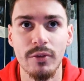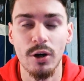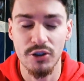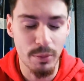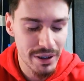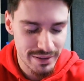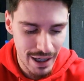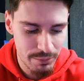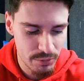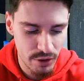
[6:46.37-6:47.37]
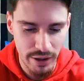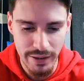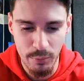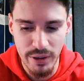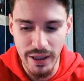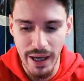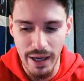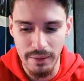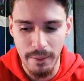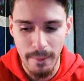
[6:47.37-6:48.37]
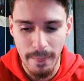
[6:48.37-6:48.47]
that we had